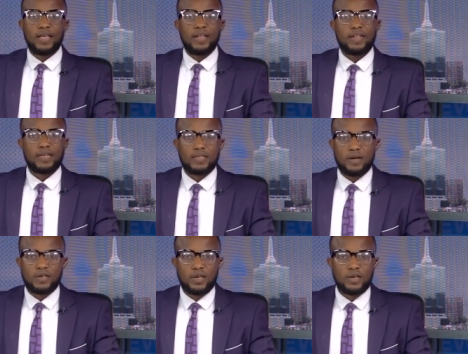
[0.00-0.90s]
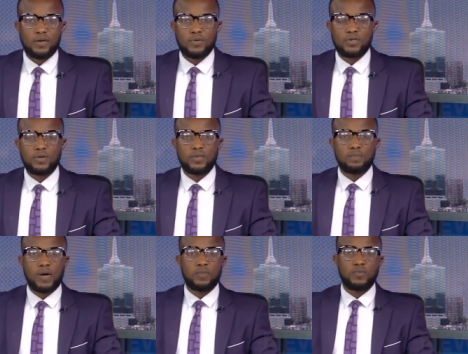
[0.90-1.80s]
Let's now take you to
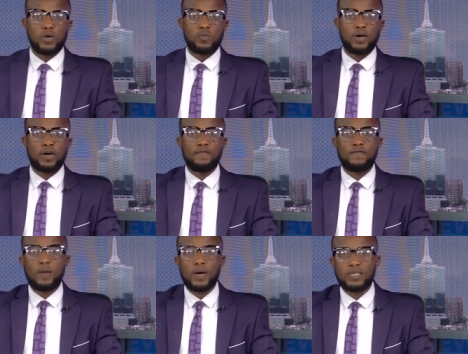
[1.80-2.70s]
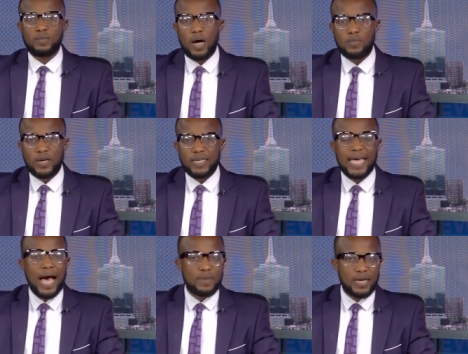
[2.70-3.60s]
Zimbabwe, where former Zimbabwean
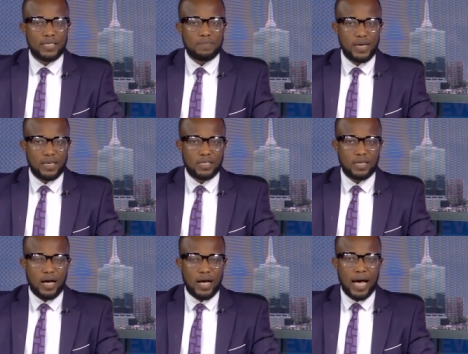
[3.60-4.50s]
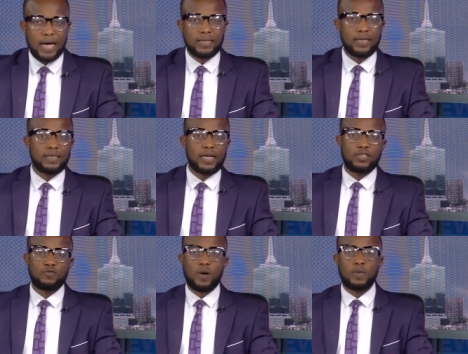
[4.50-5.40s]
cabinet minister and late
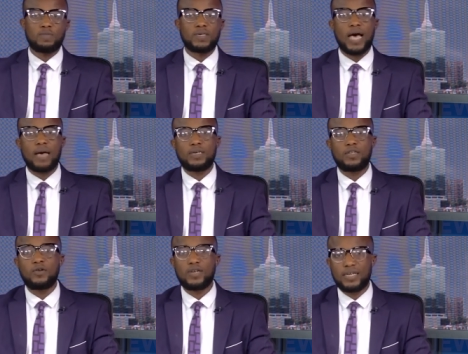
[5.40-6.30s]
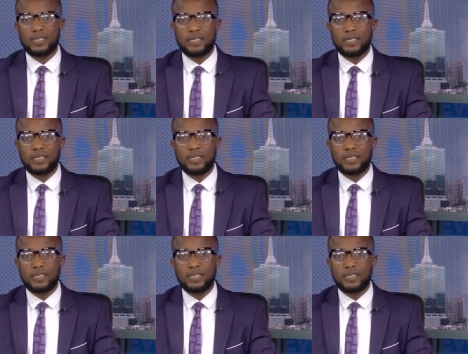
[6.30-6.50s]
Robert Mugabe loyalist